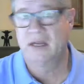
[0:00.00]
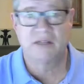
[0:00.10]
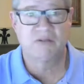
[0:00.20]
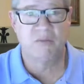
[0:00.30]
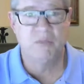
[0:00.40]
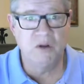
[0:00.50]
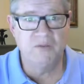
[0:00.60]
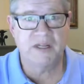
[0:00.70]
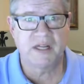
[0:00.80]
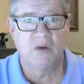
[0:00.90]
to remove
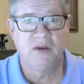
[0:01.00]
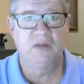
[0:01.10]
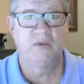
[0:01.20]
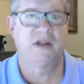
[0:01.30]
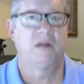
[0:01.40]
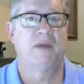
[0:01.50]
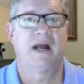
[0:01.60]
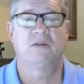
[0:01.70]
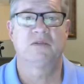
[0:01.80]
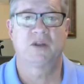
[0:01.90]
the coating with our
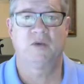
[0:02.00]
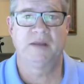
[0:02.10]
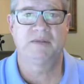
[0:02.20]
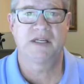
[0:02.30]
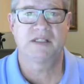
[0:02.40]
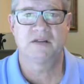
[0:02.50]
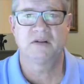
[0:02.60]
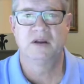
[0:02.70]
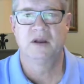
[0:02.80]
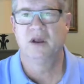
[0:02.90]
micro scrape
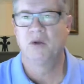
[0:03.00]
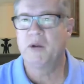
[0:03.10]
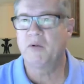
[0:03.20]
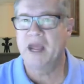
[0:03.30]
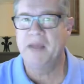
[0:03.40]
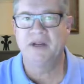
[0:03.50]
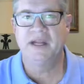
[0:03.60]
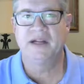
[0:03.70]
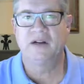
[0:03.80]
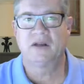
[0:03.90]
tester, we were able to
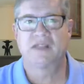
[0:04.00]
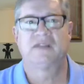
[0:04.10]
increase the